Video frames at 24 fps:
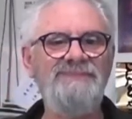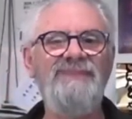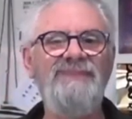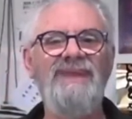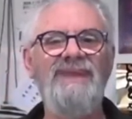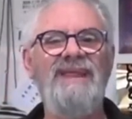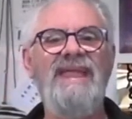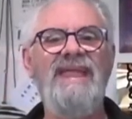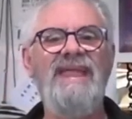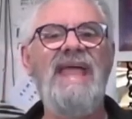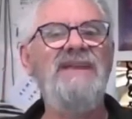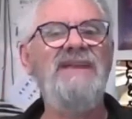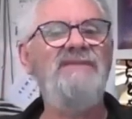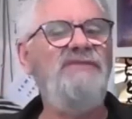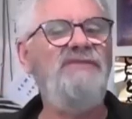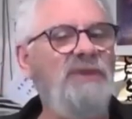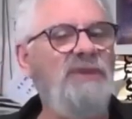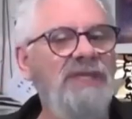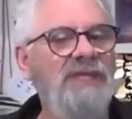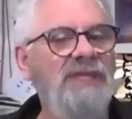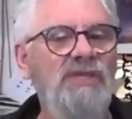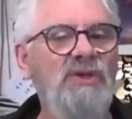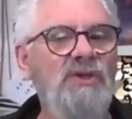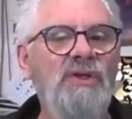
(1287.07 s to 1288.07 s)
And if
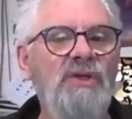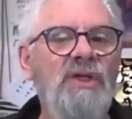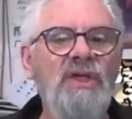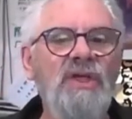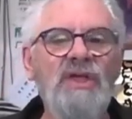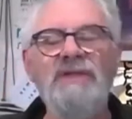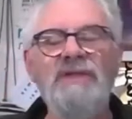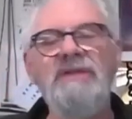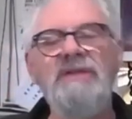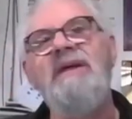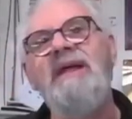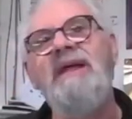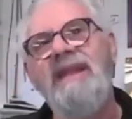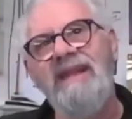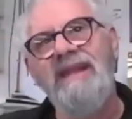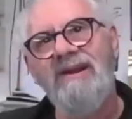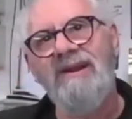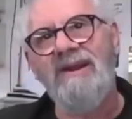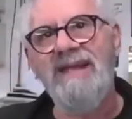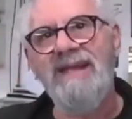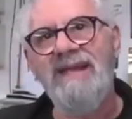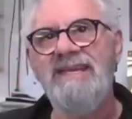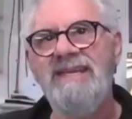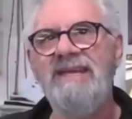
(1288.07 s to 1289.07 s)
and our
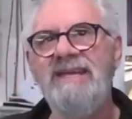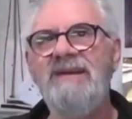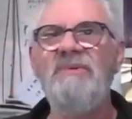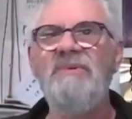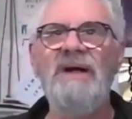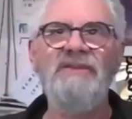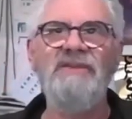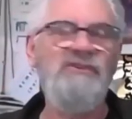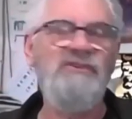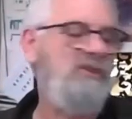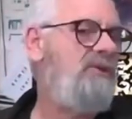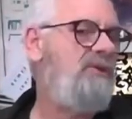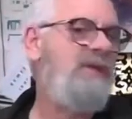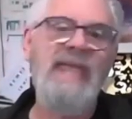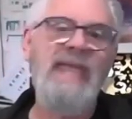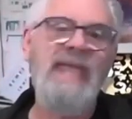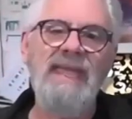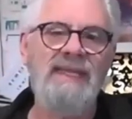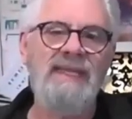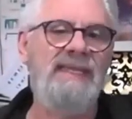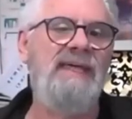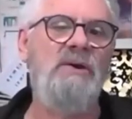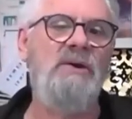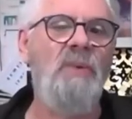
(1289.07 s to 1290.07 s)
idea was you
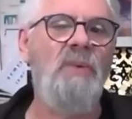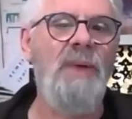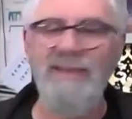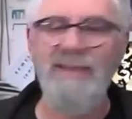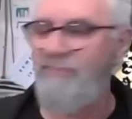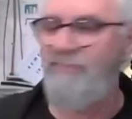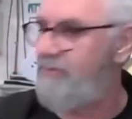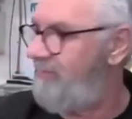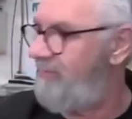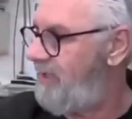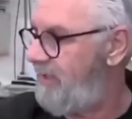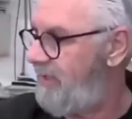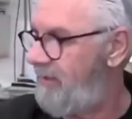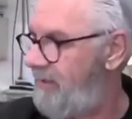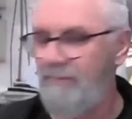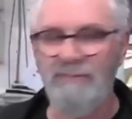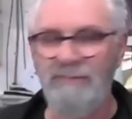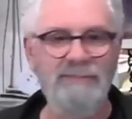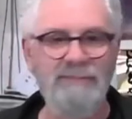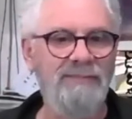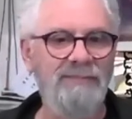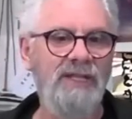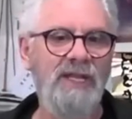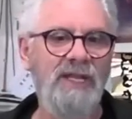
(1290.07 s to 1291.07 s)
can't get away from it.
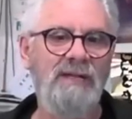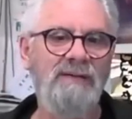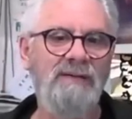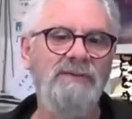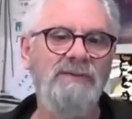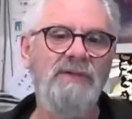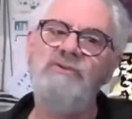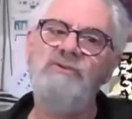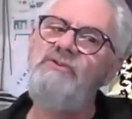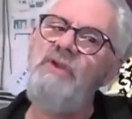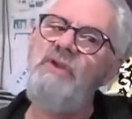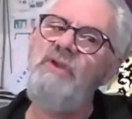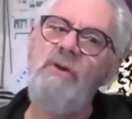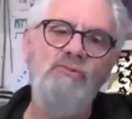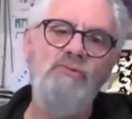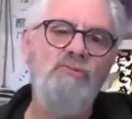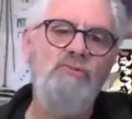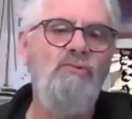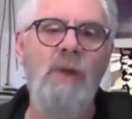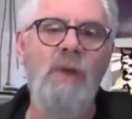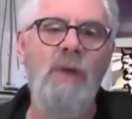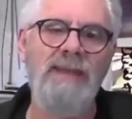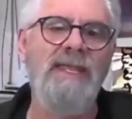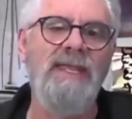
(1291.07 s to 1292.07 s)
There's no
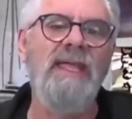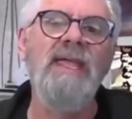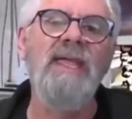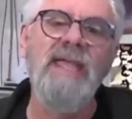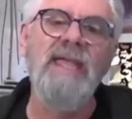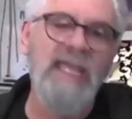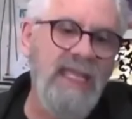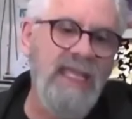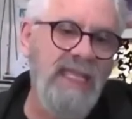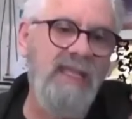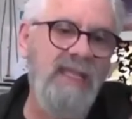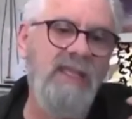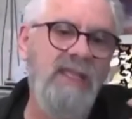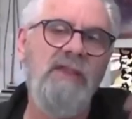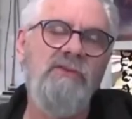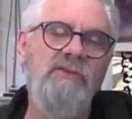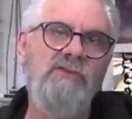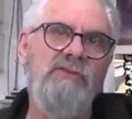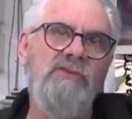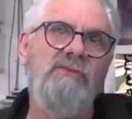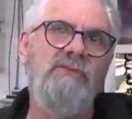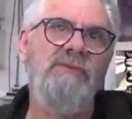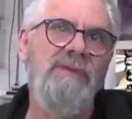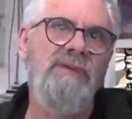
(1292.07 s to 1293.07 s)
running.
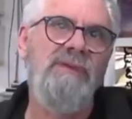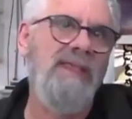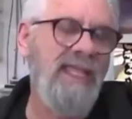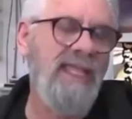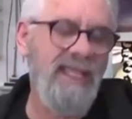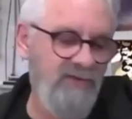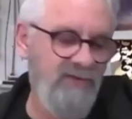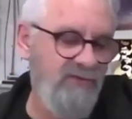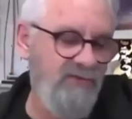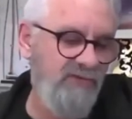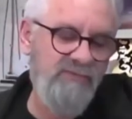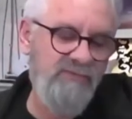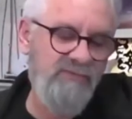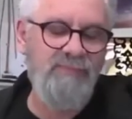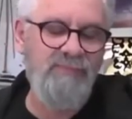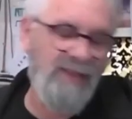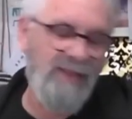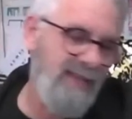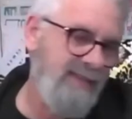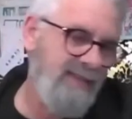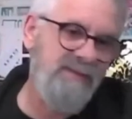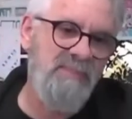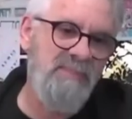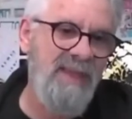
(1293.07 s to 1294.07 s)
He's
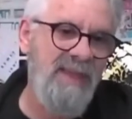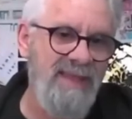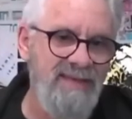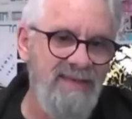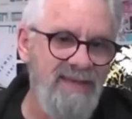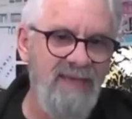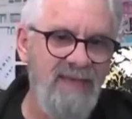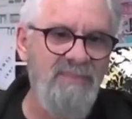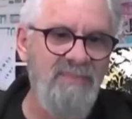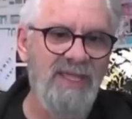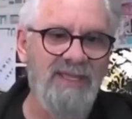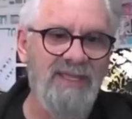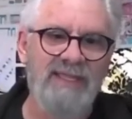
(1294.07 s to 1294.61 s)
like the pandemic.